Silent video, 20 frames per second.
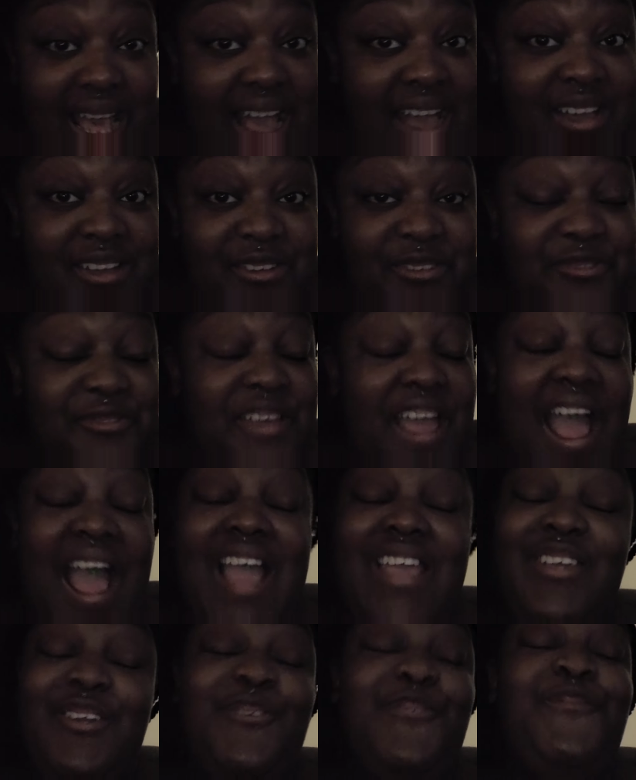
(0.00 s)
off,
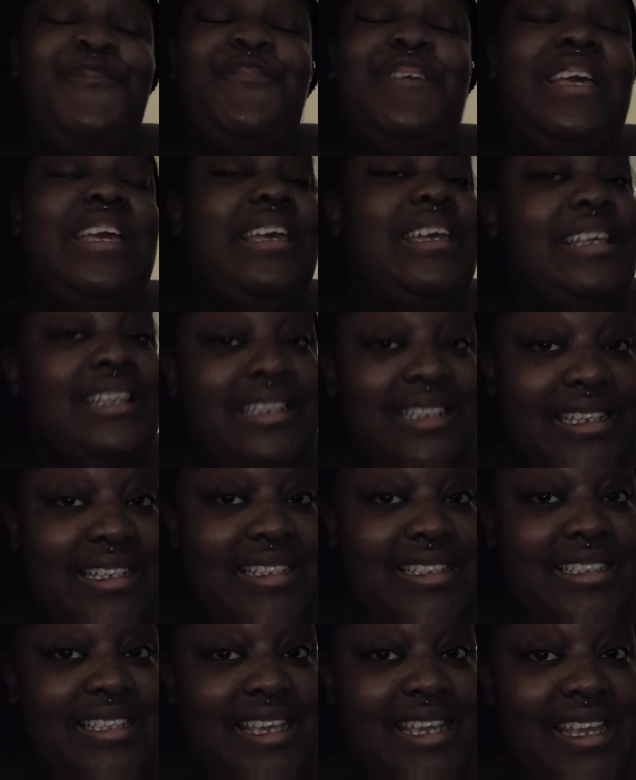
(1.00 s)
how you
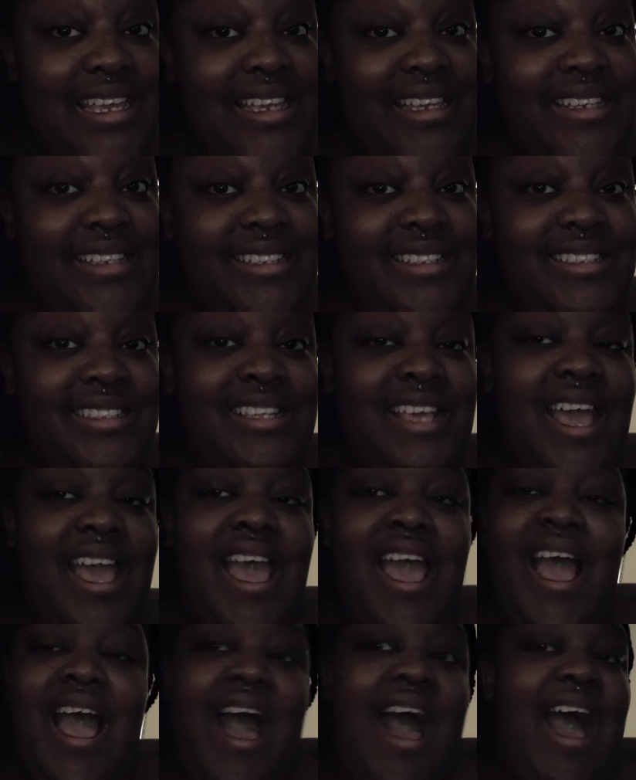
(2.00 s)
feeling, sis?
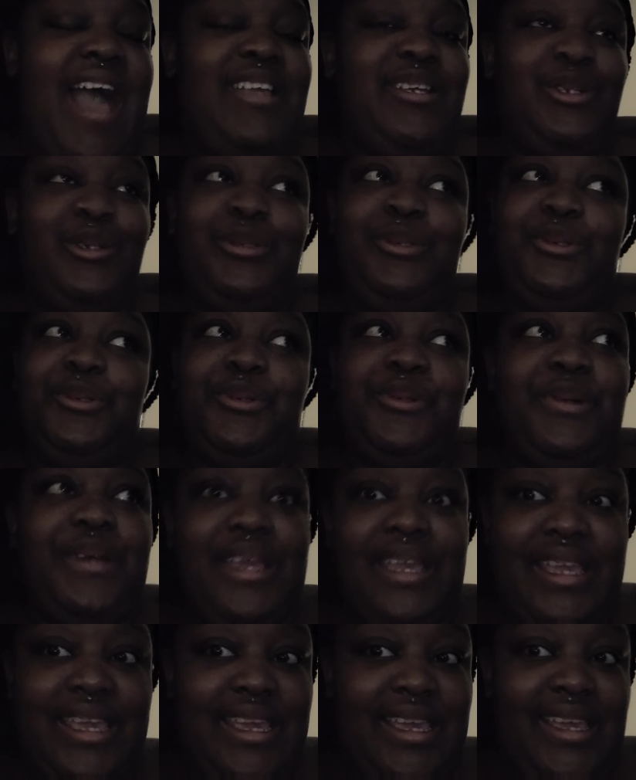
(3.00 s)
How you
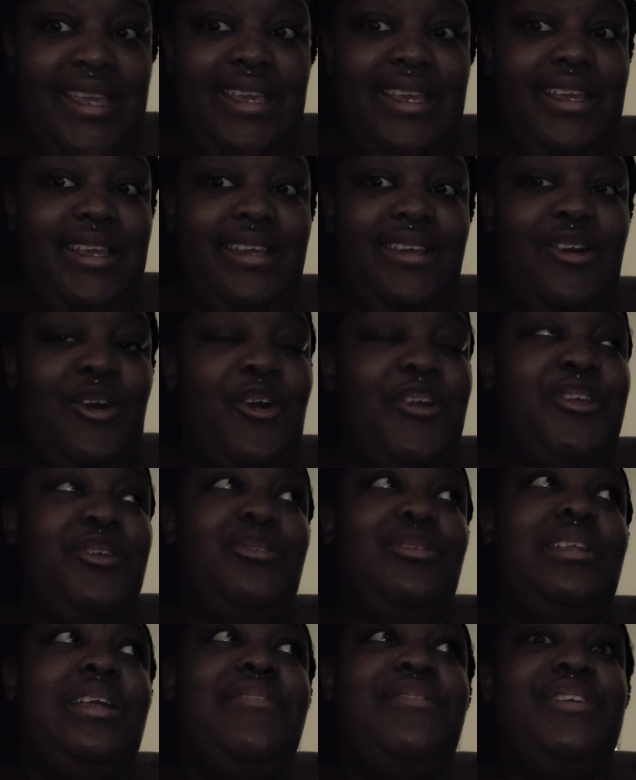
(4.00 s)
doing, King? Are
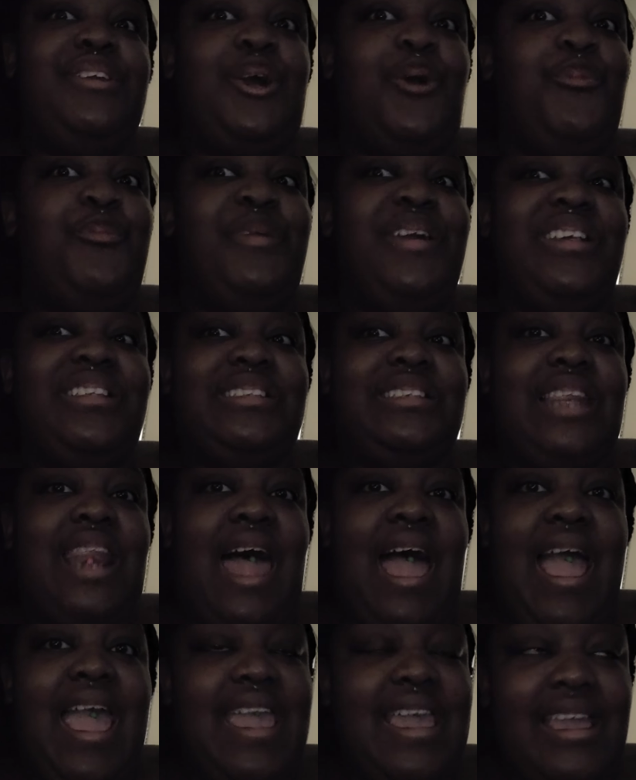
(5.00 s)
you living your best
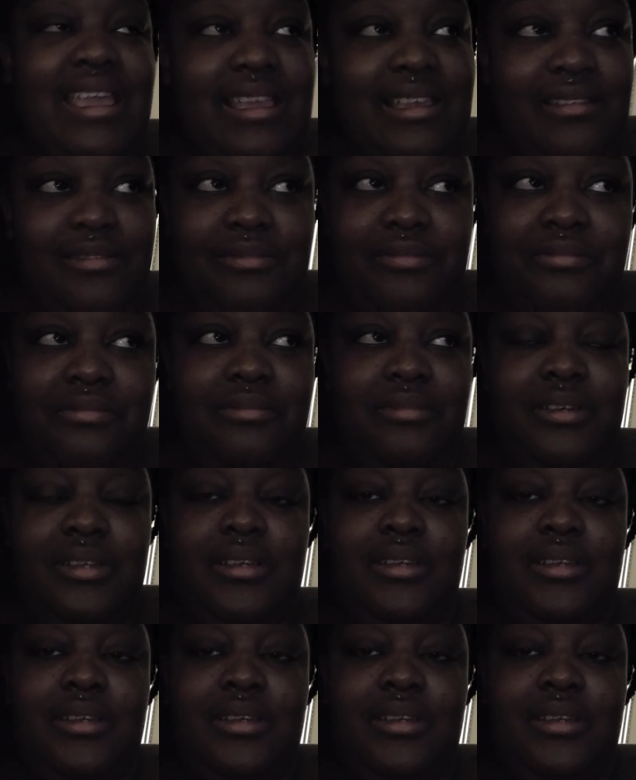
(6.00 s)
life?